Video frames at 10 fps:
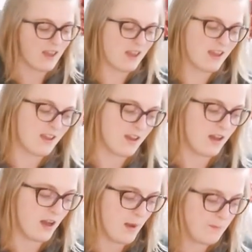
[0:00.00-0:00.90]
a
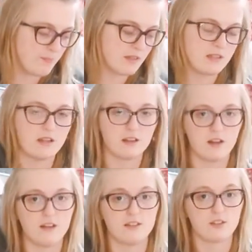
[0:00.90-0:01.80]
um,
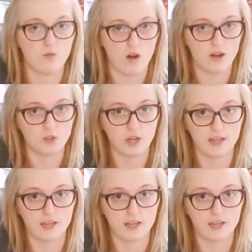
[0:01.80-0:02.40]
delicata squash